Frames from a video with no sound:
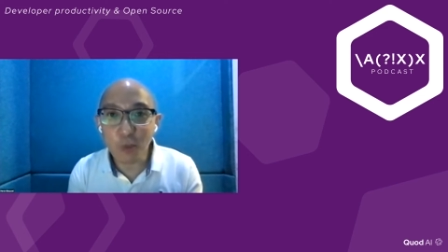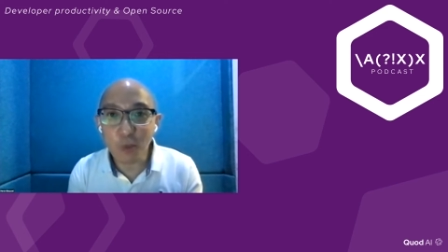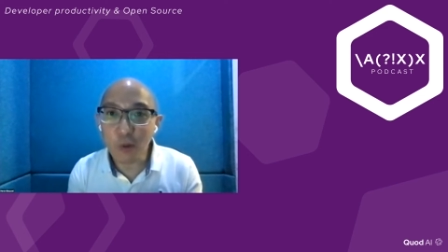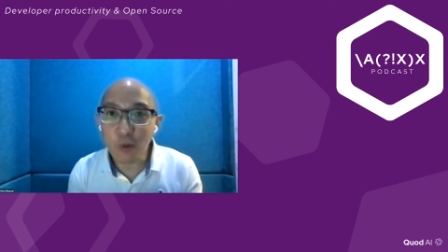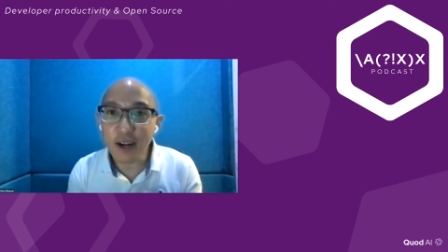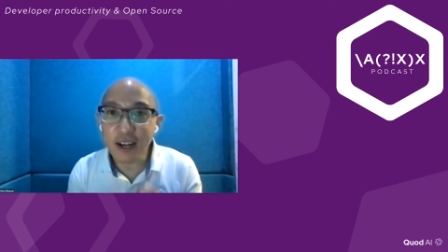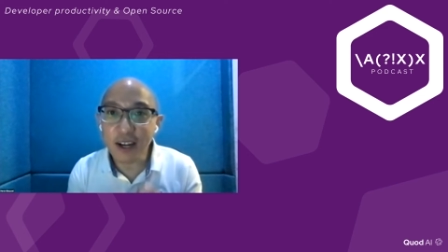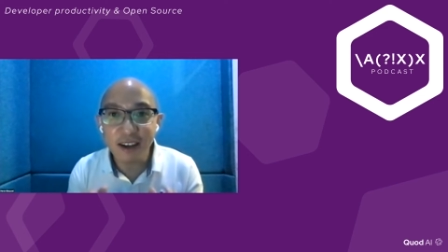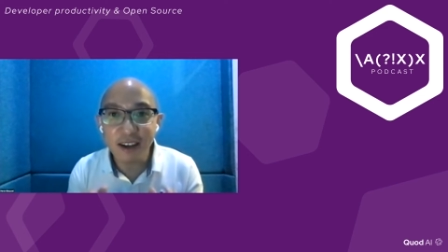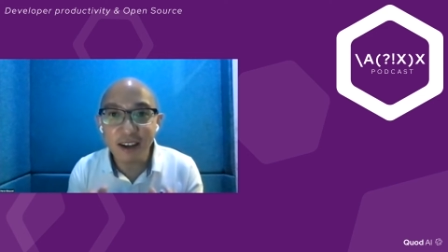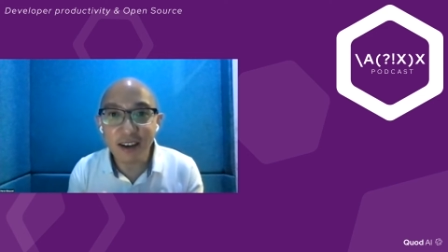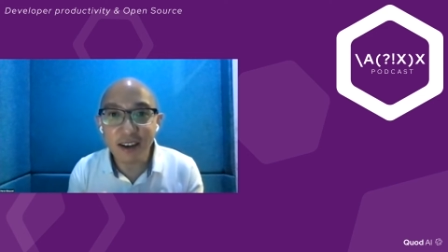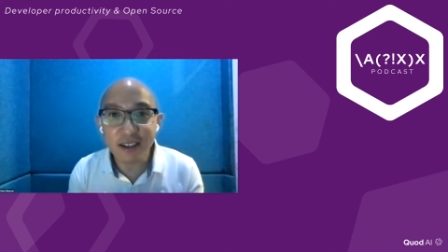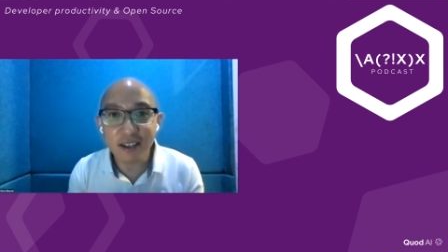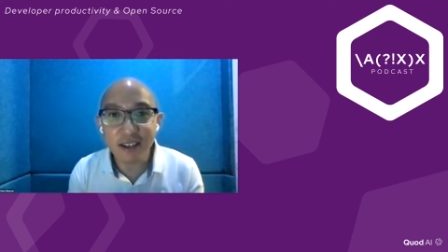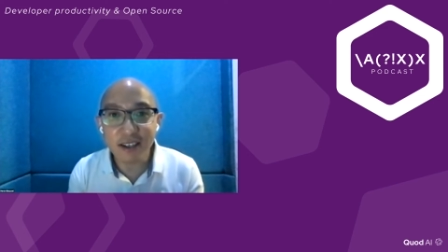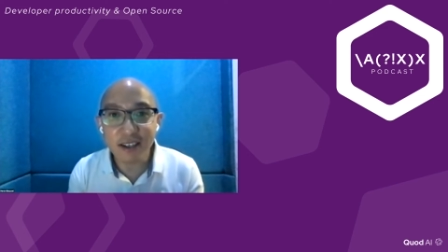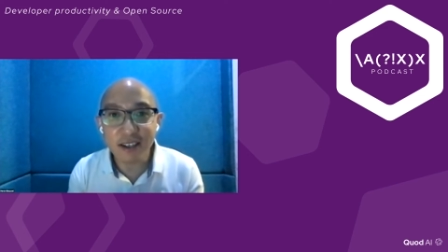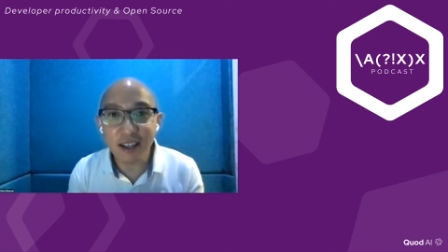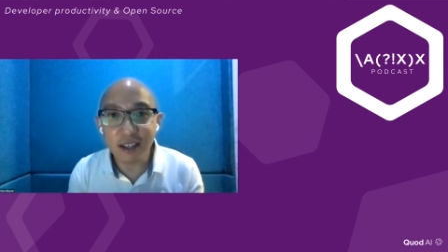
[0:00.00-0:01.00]
what it
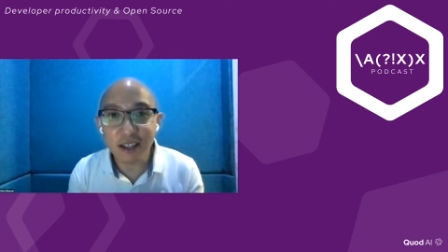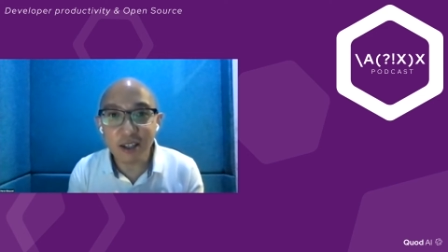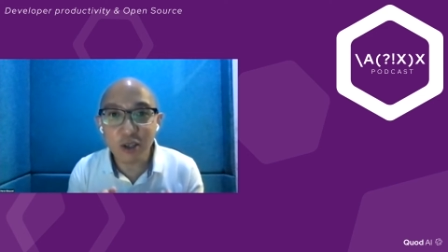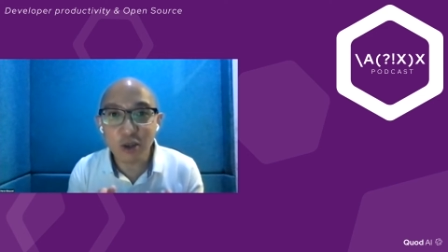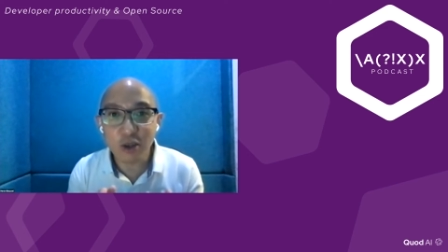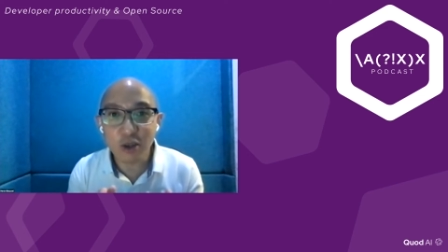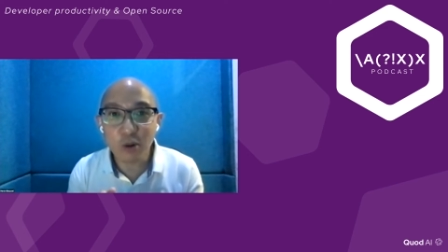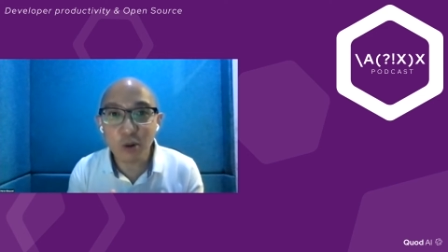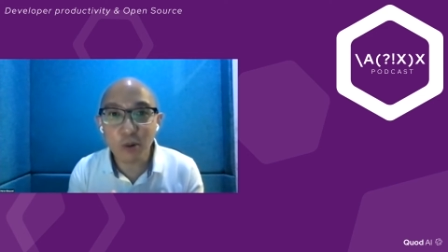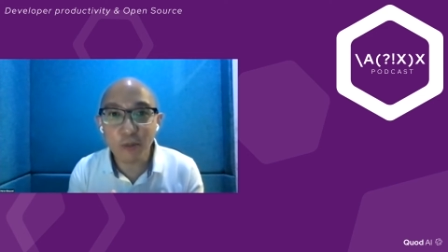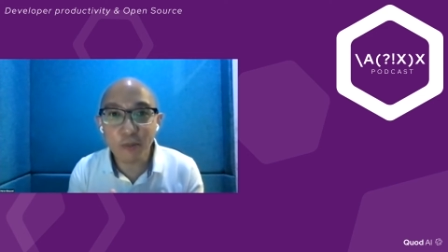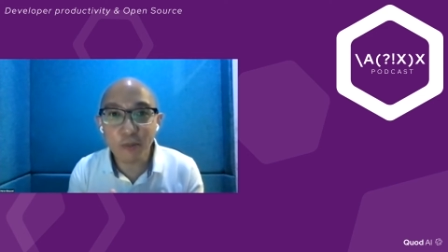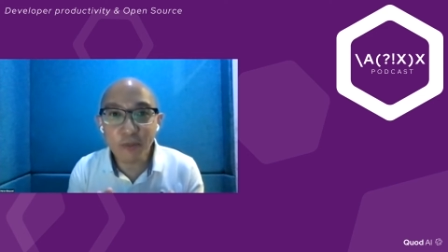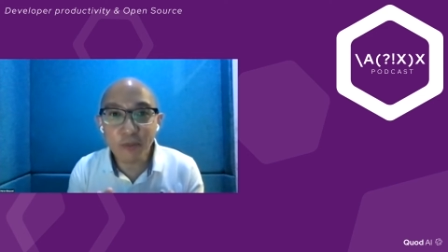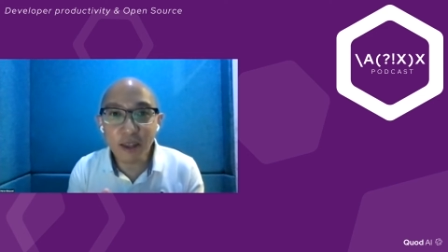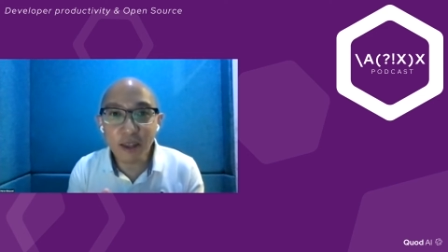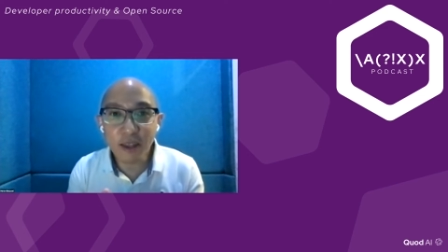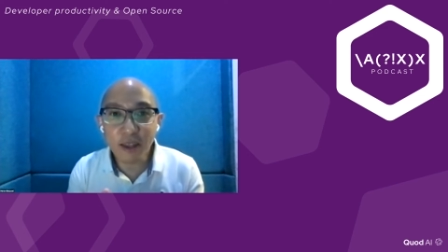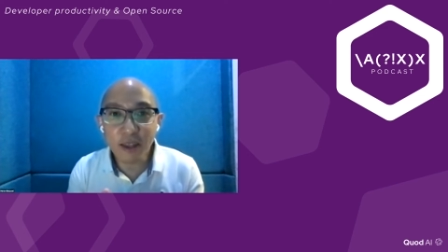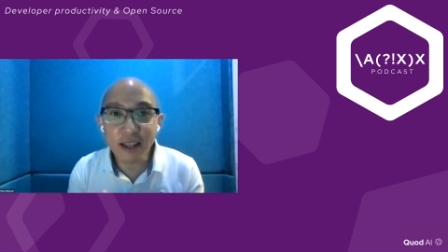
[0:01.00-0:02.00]
does, and it's so
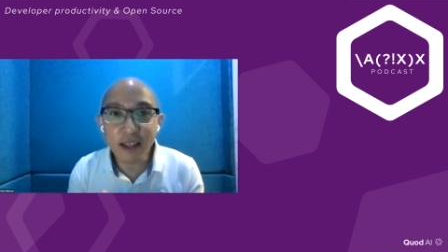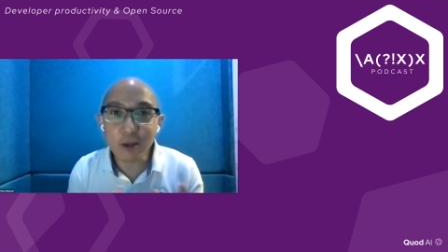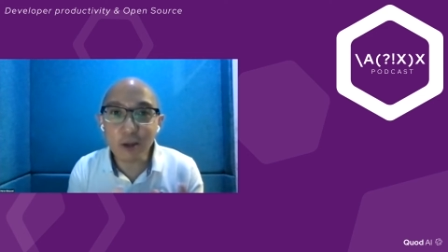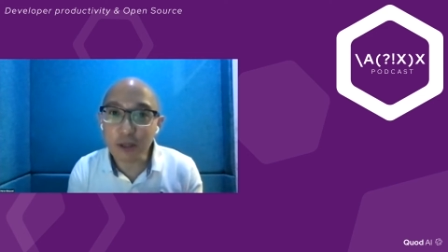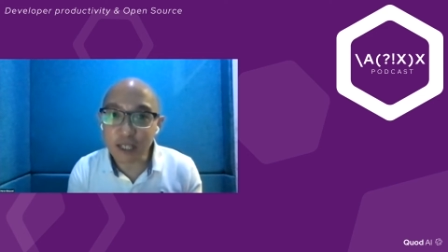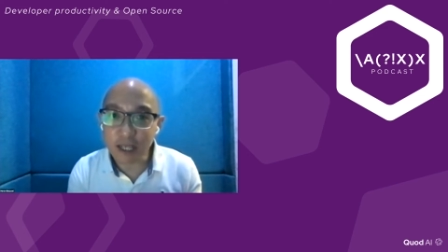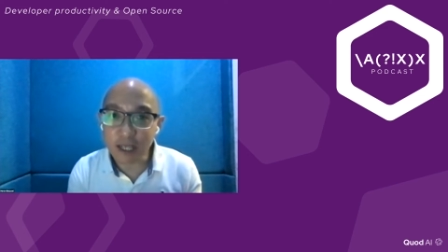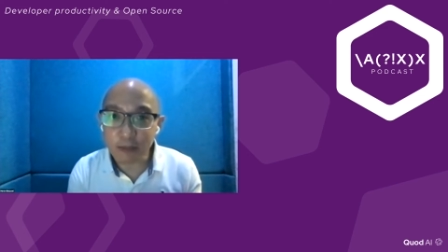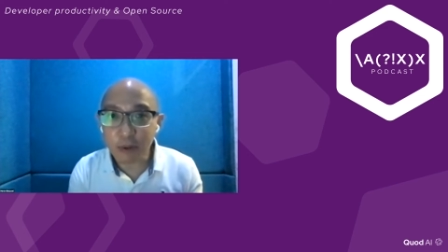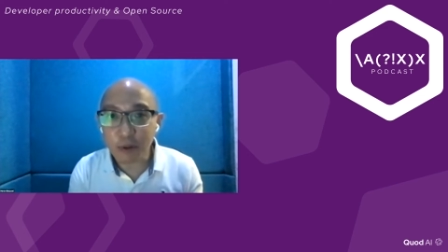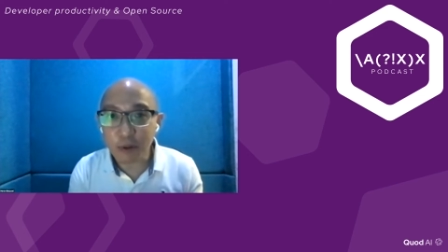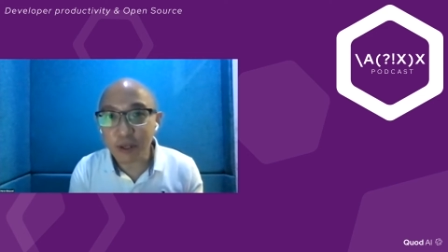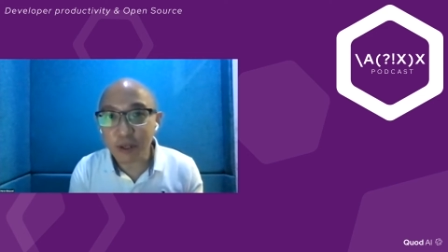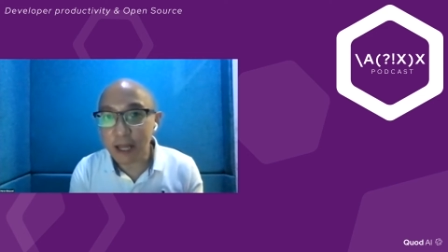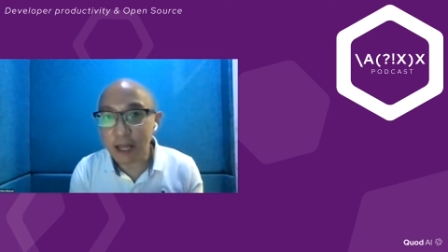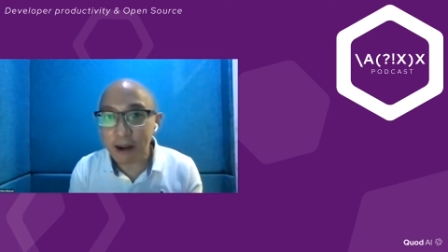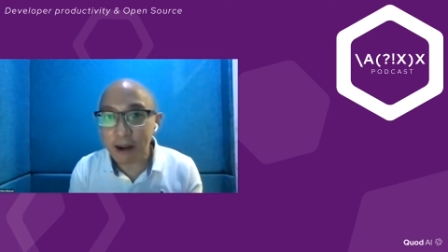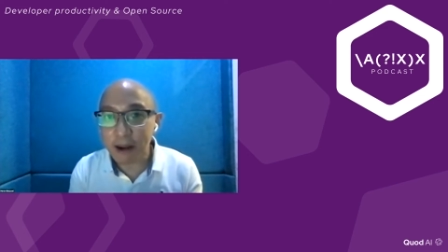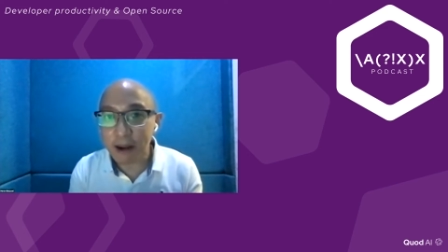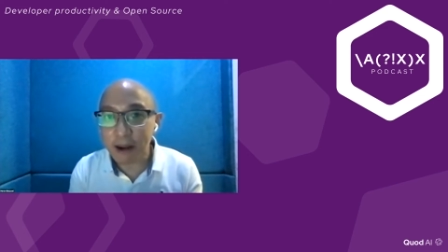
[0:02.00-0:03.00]
simple
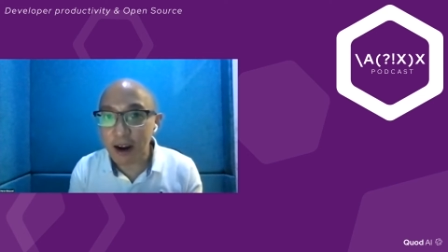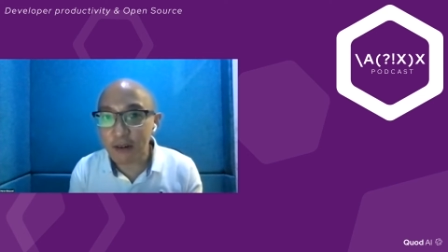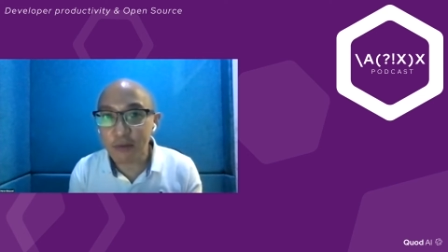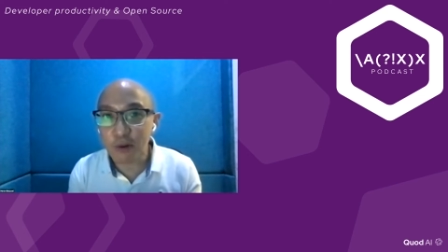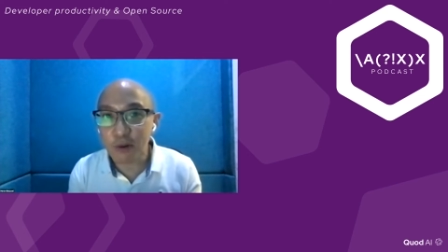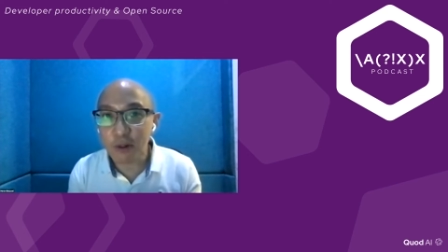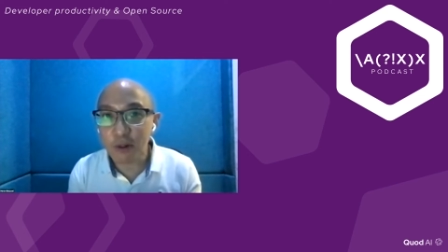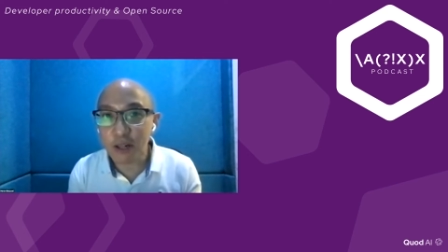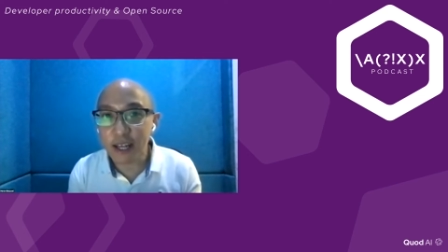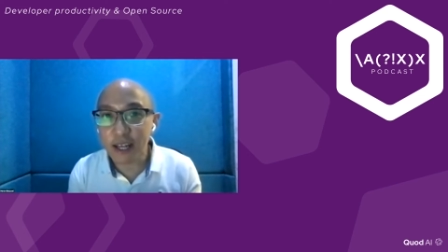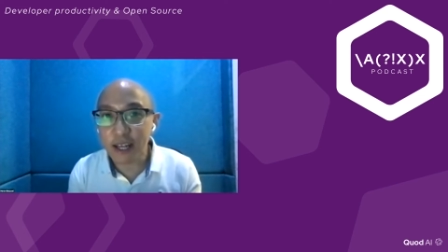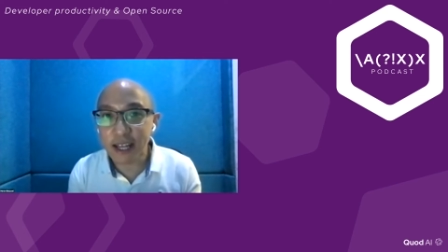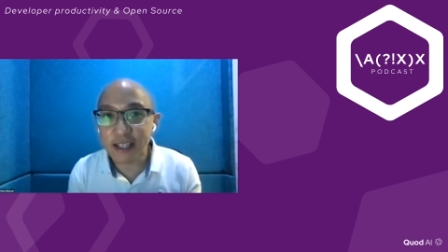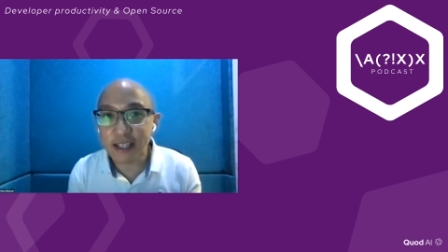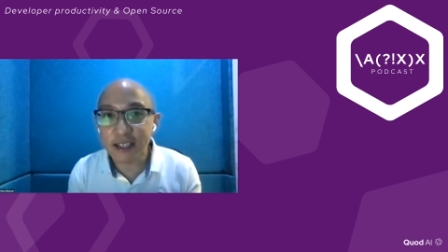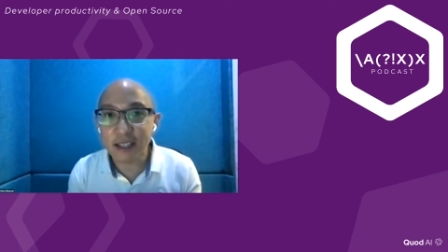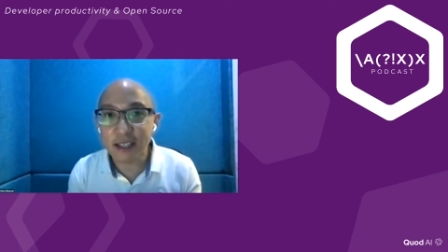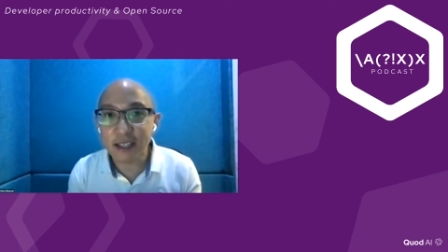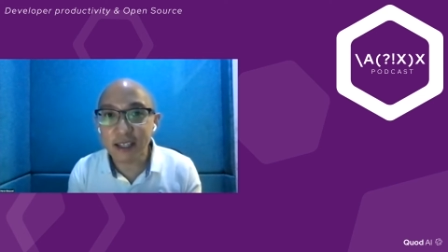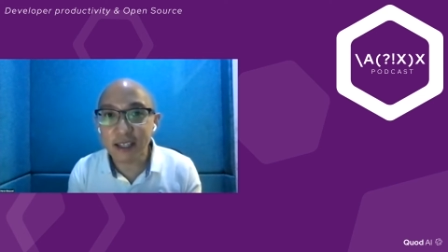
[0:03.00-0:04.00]
yet powerful,
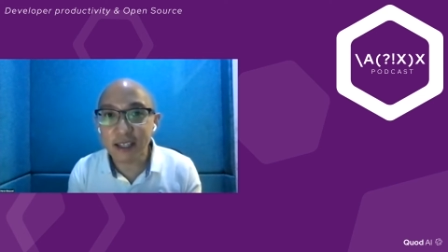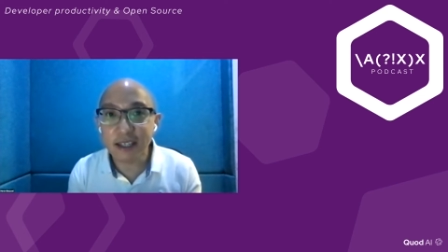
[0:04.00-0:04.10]
and